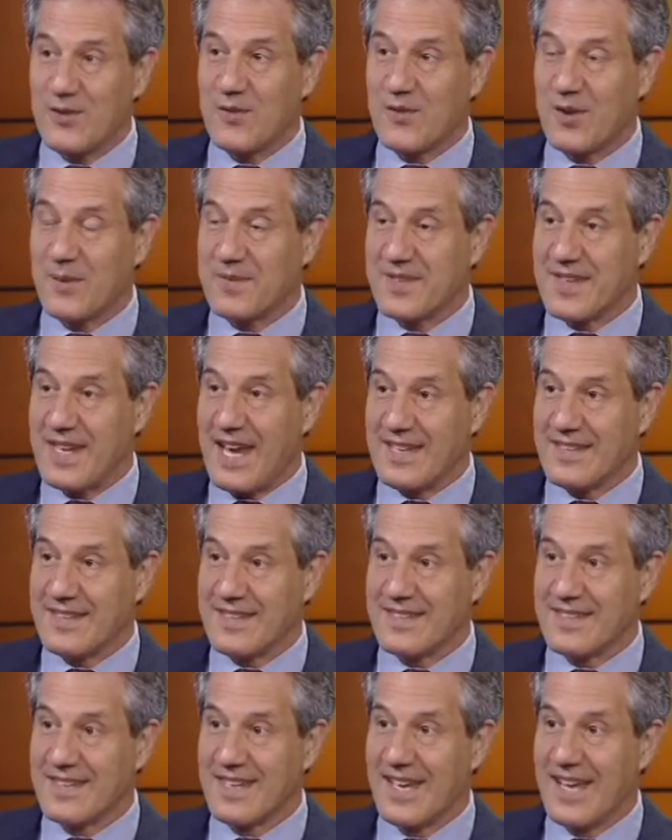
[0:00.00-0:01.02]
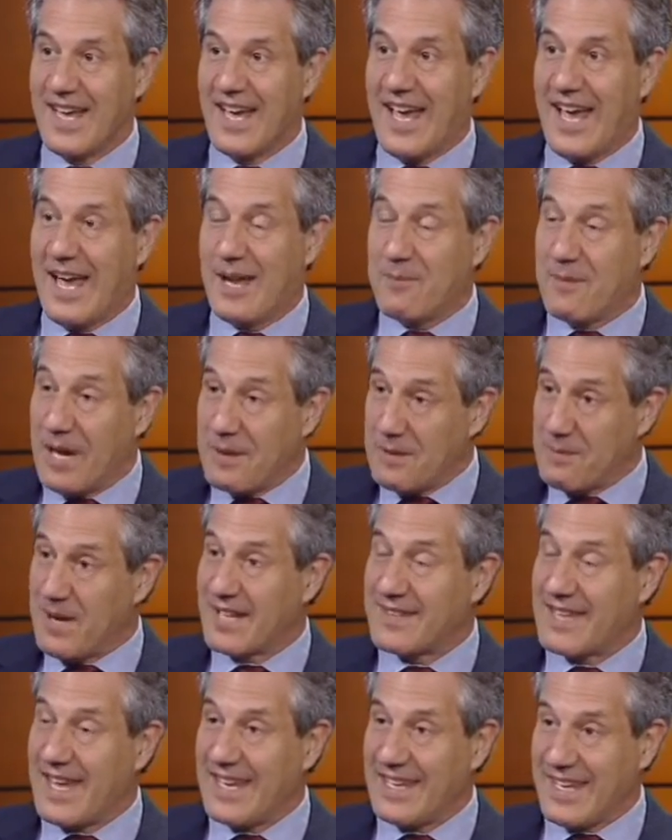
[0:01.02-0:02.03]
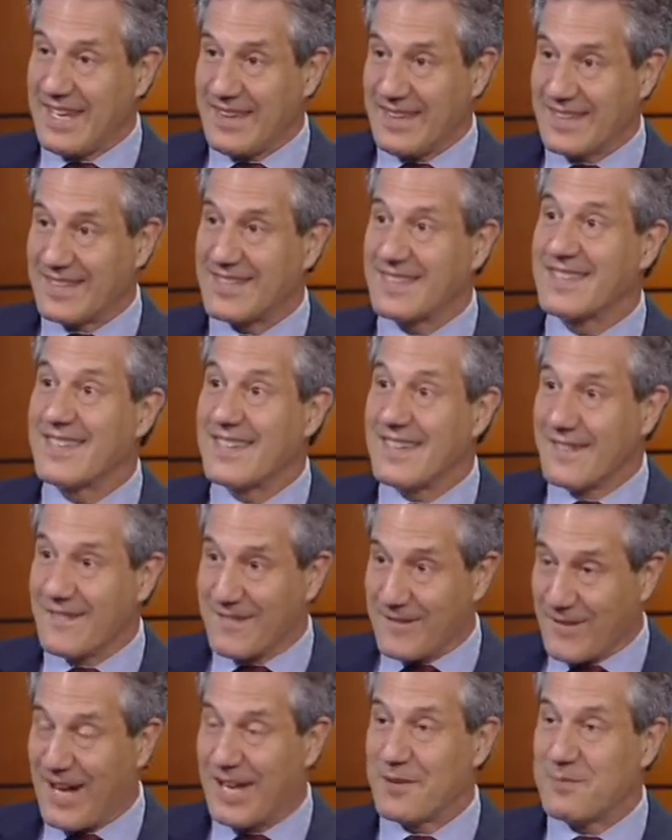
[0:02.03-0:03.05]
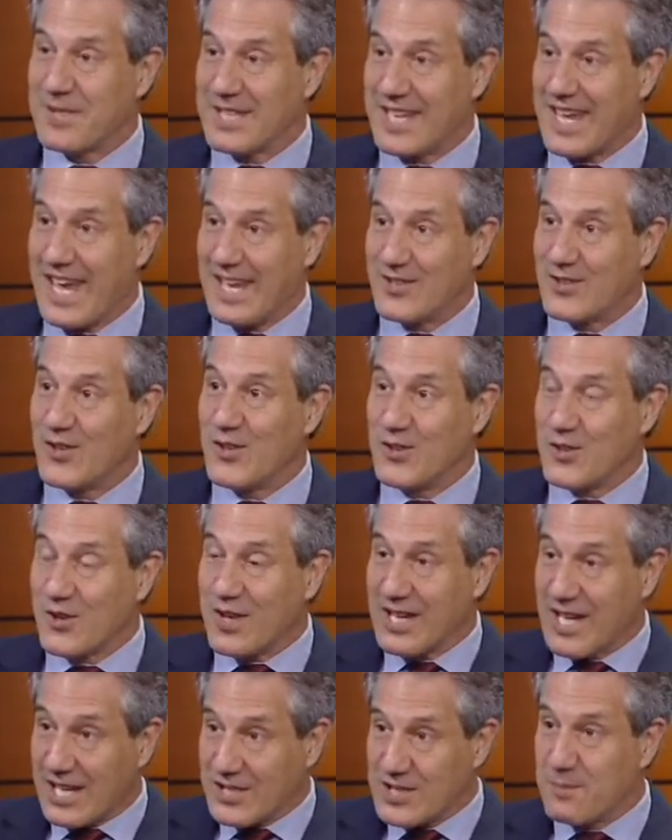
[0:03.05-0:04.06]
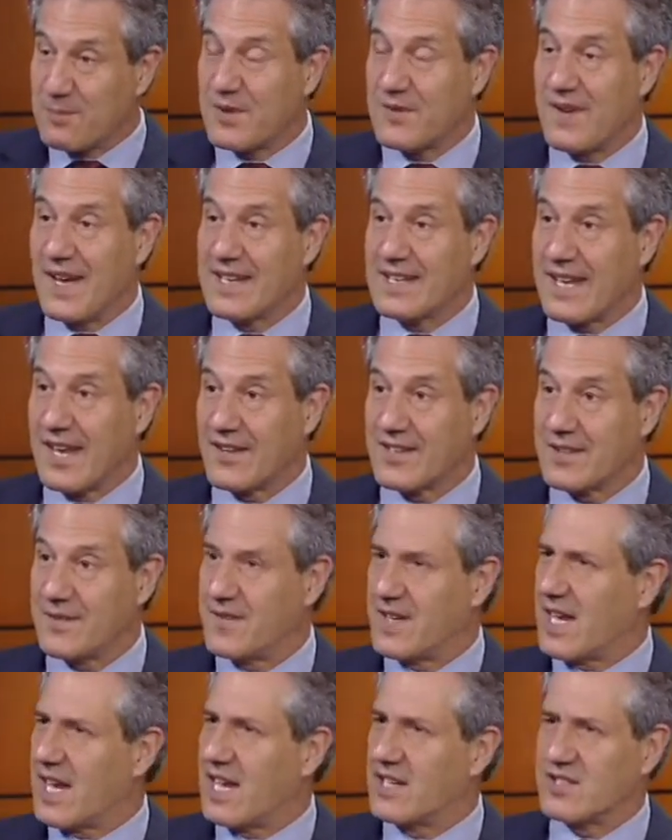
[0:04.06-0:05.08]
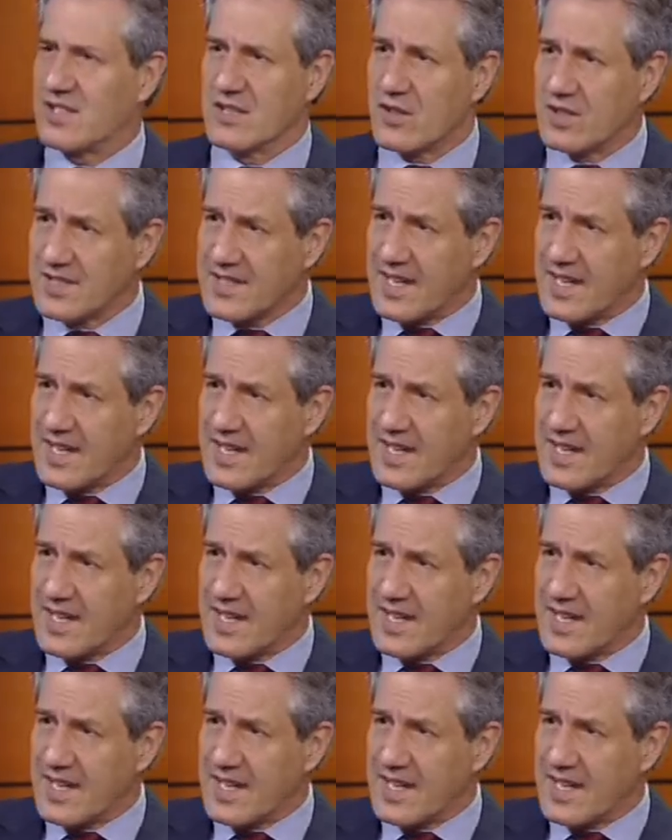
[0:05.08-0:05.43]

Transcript: from statins, and maybe by taking this vitamin K2, you can actually prevent calcification. So because